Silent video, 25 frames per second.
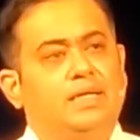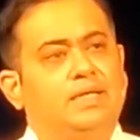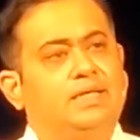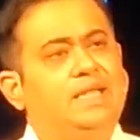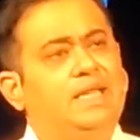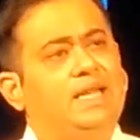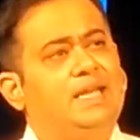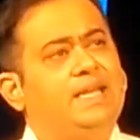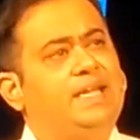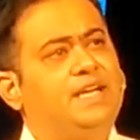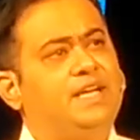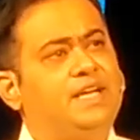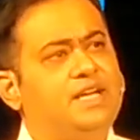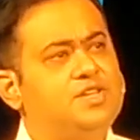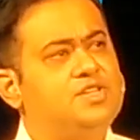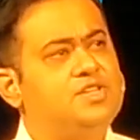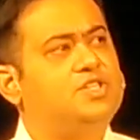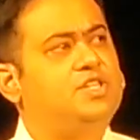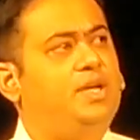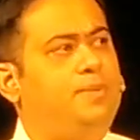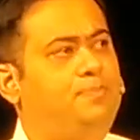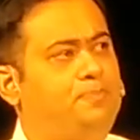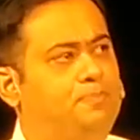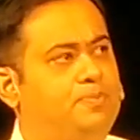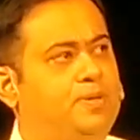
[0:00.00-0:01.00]
The
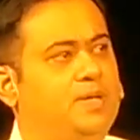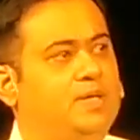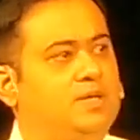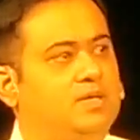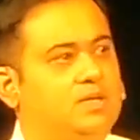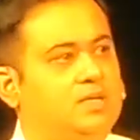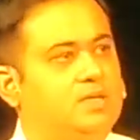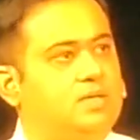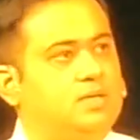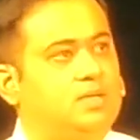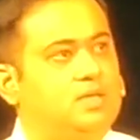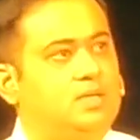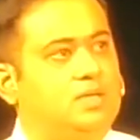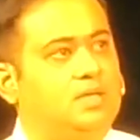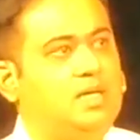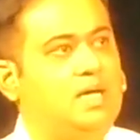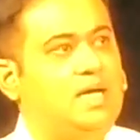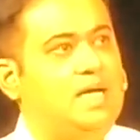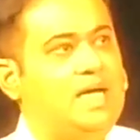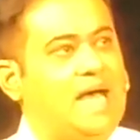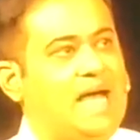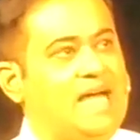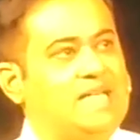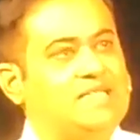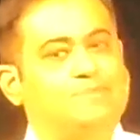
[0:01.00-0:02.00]
leadership
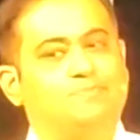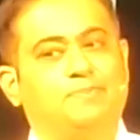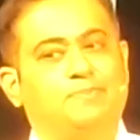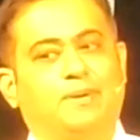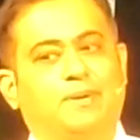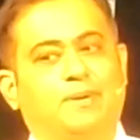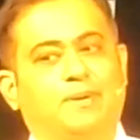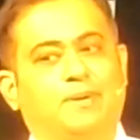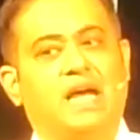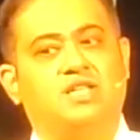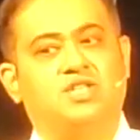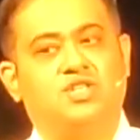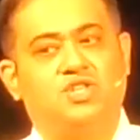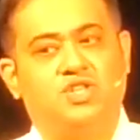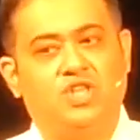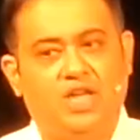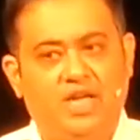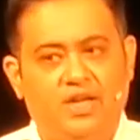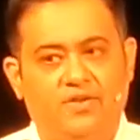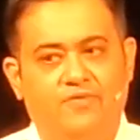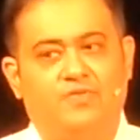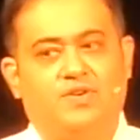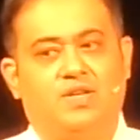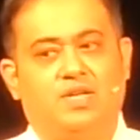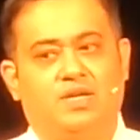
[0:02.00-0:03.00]
has been
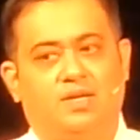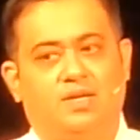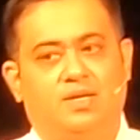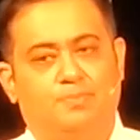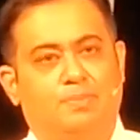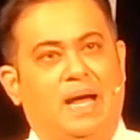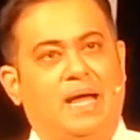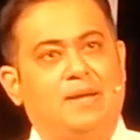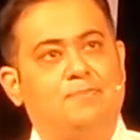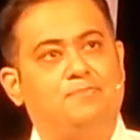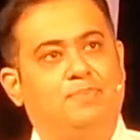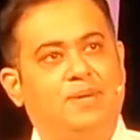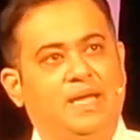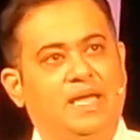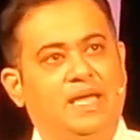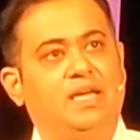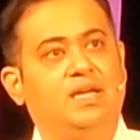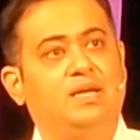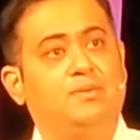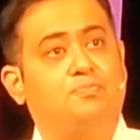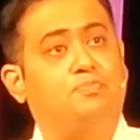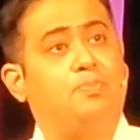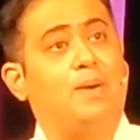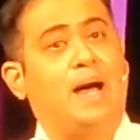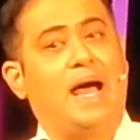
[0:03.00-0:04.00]
achieved by
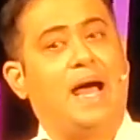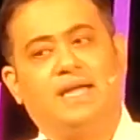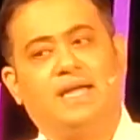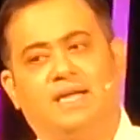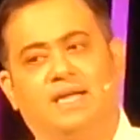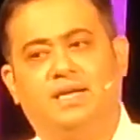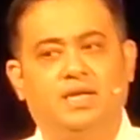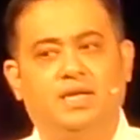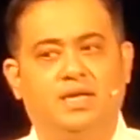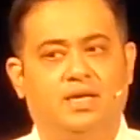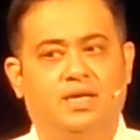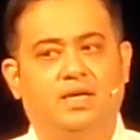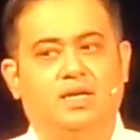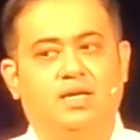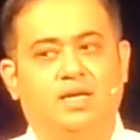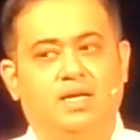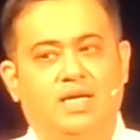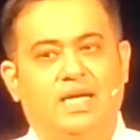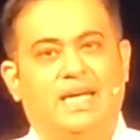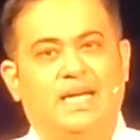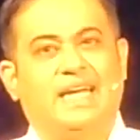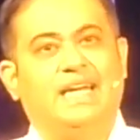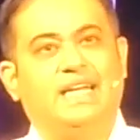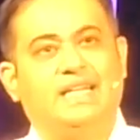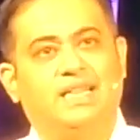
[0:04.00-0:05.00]
being pioneer
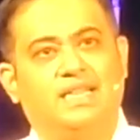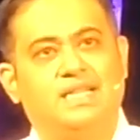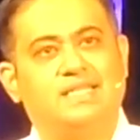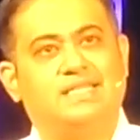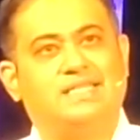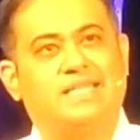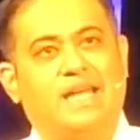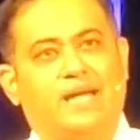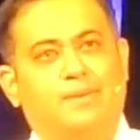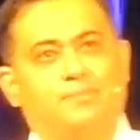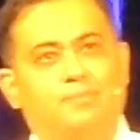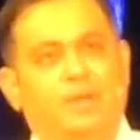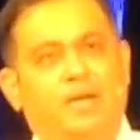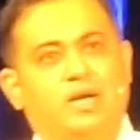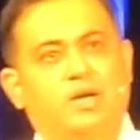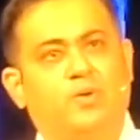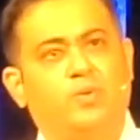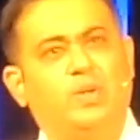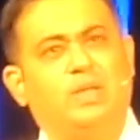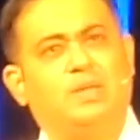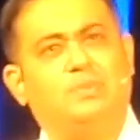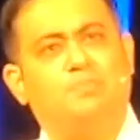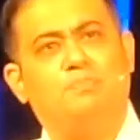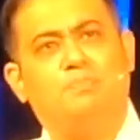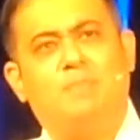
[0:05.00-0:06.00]
in the segment
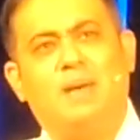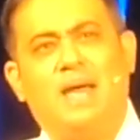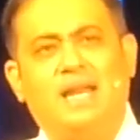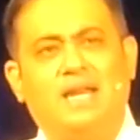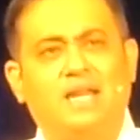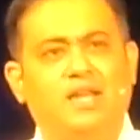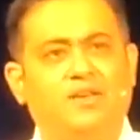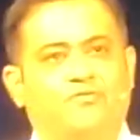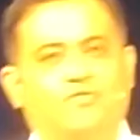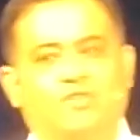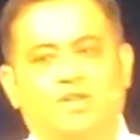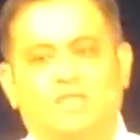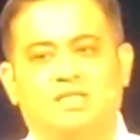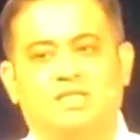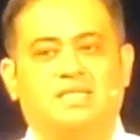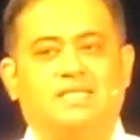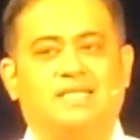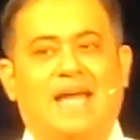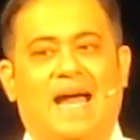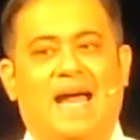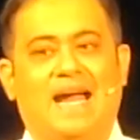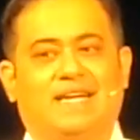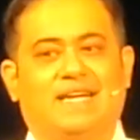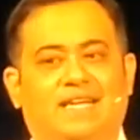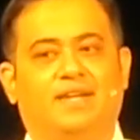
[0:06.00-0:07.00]
with many first
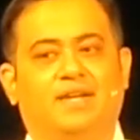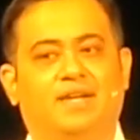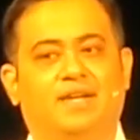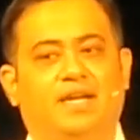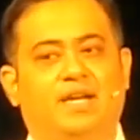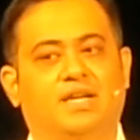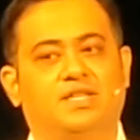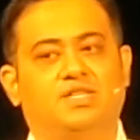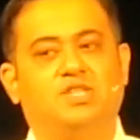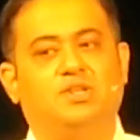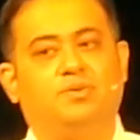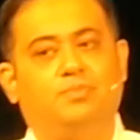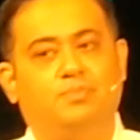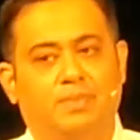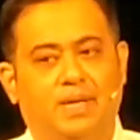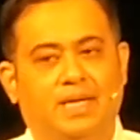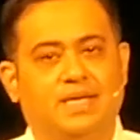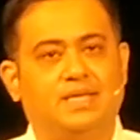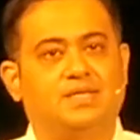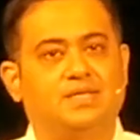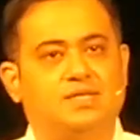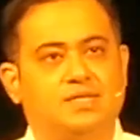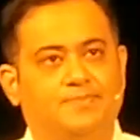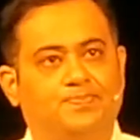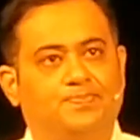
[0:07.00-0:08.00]
category
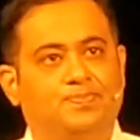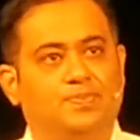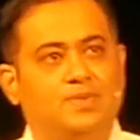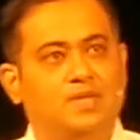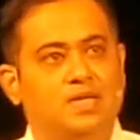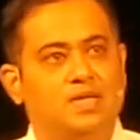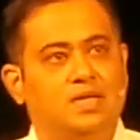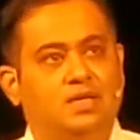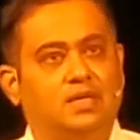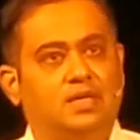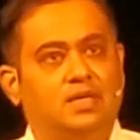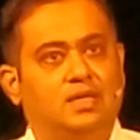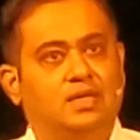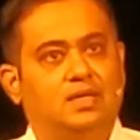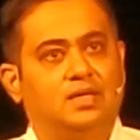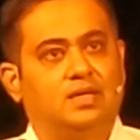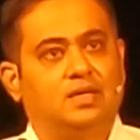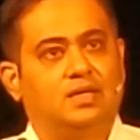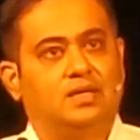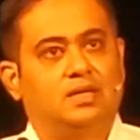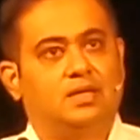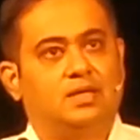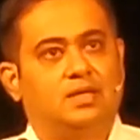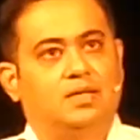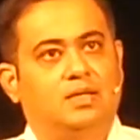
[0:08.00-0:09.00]
achievements.
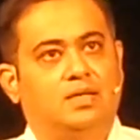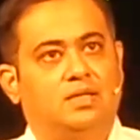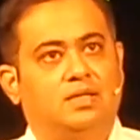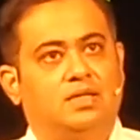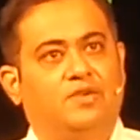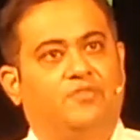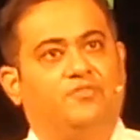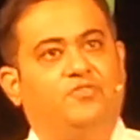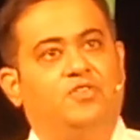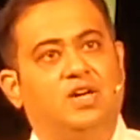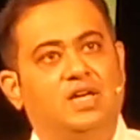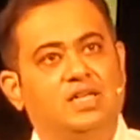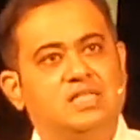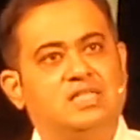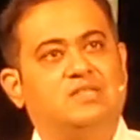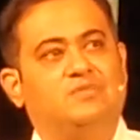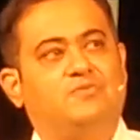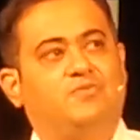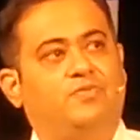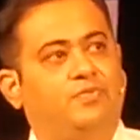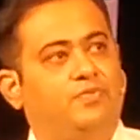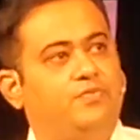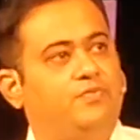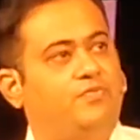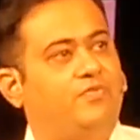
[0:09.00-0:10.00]
The first
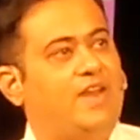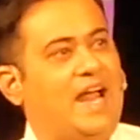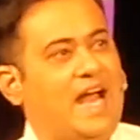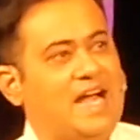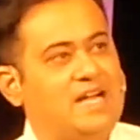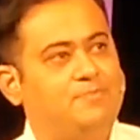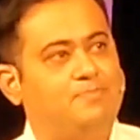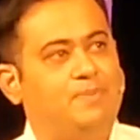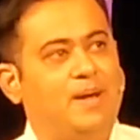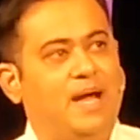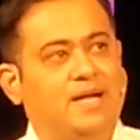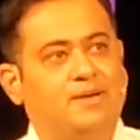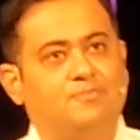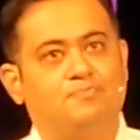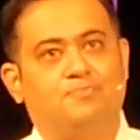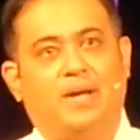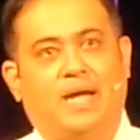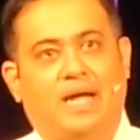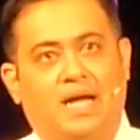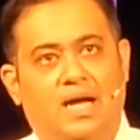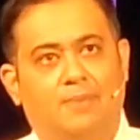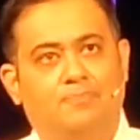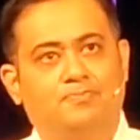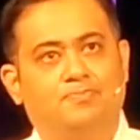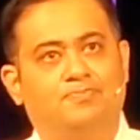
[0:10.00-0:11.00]
flatbed
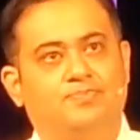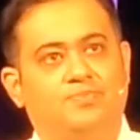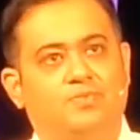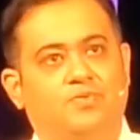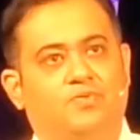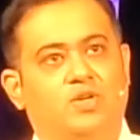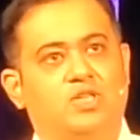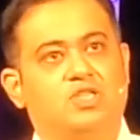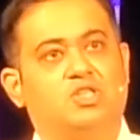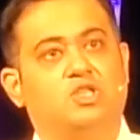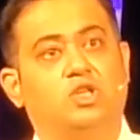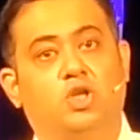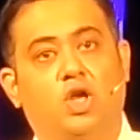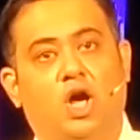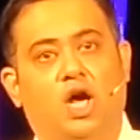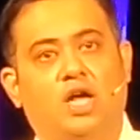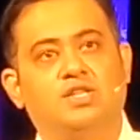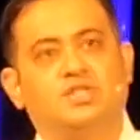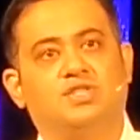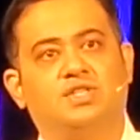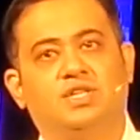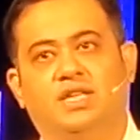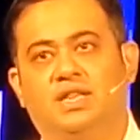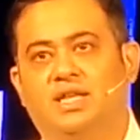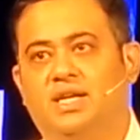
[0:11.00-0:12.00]
pickup was
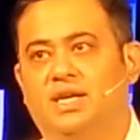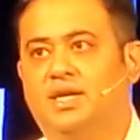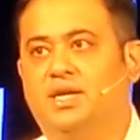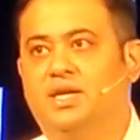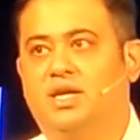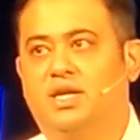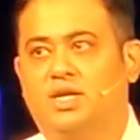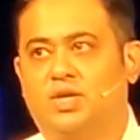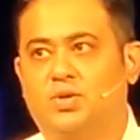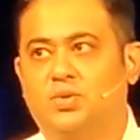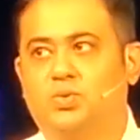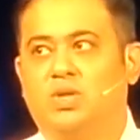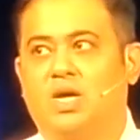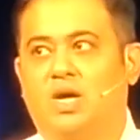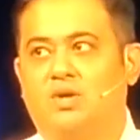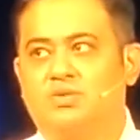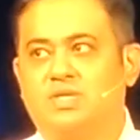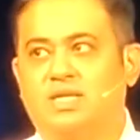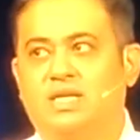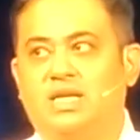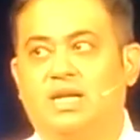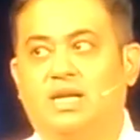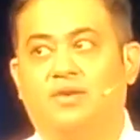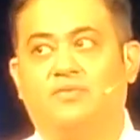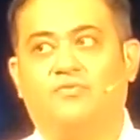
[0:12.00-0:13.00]
launched in the year
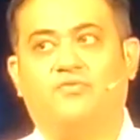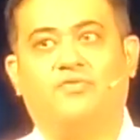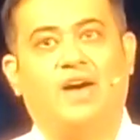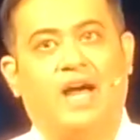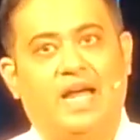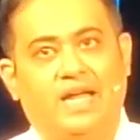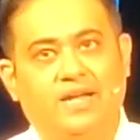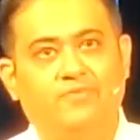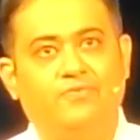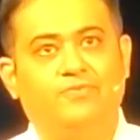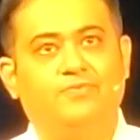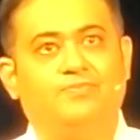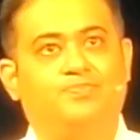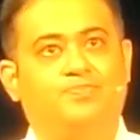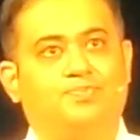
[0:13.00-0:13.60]
2005,